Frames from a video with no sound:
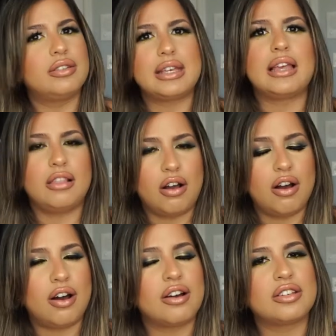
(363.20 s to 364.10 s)
day
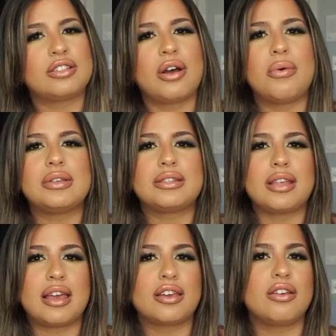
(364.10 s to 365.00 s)
long. So it's
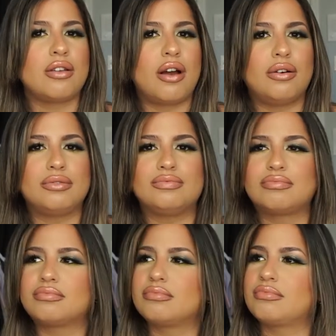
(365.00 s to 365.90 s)
like, you know,
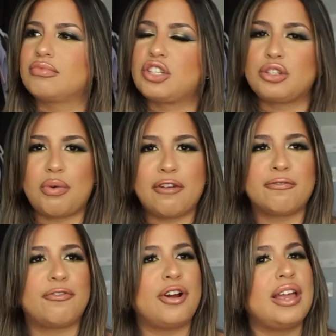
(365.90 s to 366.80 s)

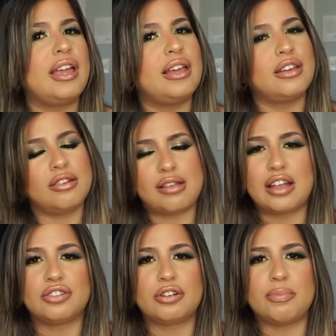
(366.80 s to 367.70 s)
sweat free. You're
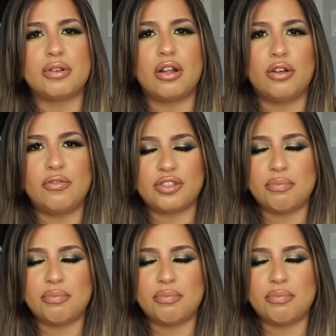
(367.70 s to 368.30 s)
not dripping all over the